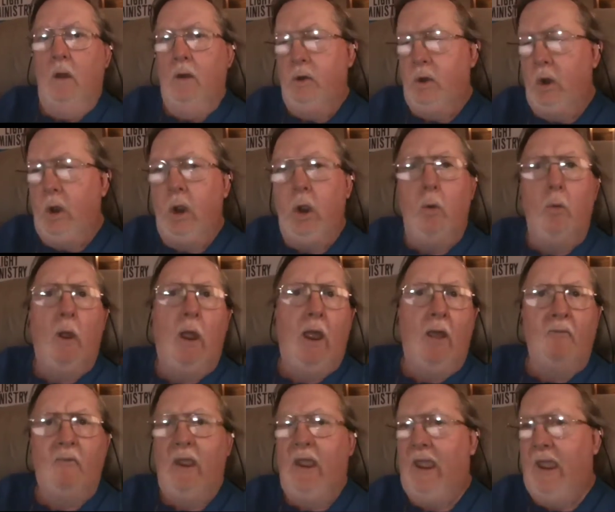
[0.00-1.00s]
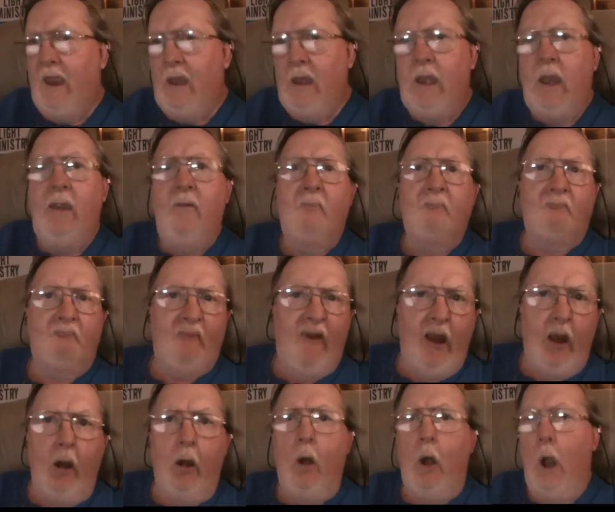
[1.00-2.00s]
Do you have any
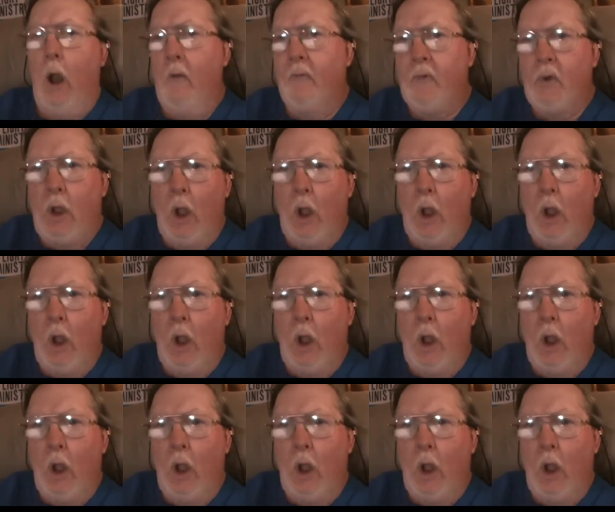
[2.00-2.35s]
fear of